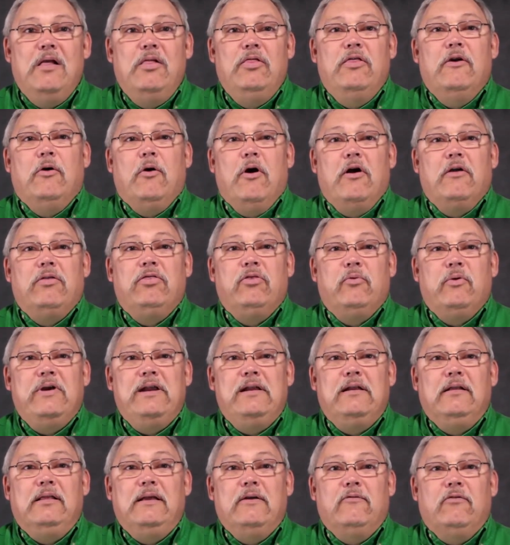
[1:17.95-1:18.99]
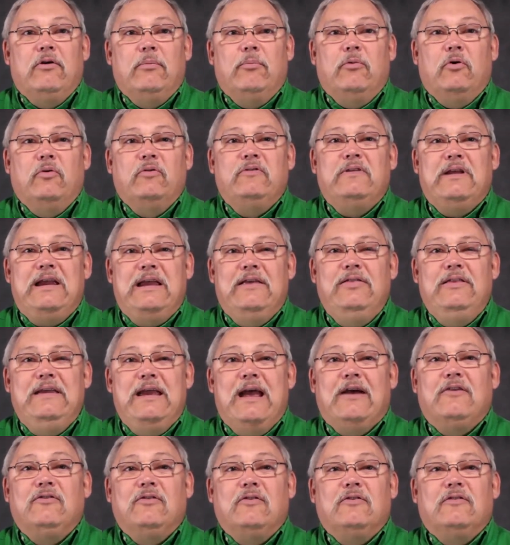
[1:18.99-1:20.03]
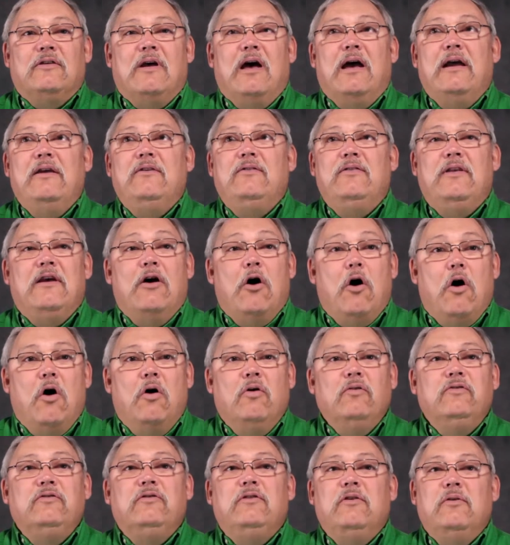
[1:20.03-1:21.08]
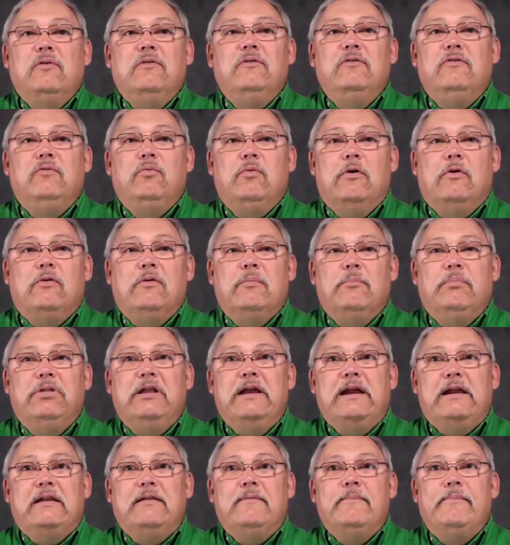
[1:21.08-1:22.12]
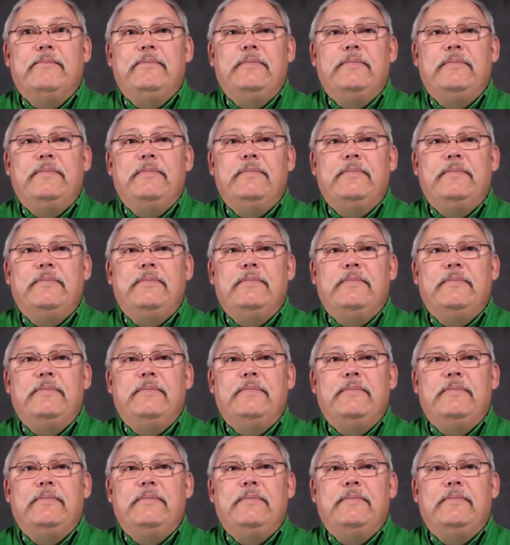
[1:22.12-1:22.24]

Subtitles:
There are 3 deliverables in the exercise that all students will complete: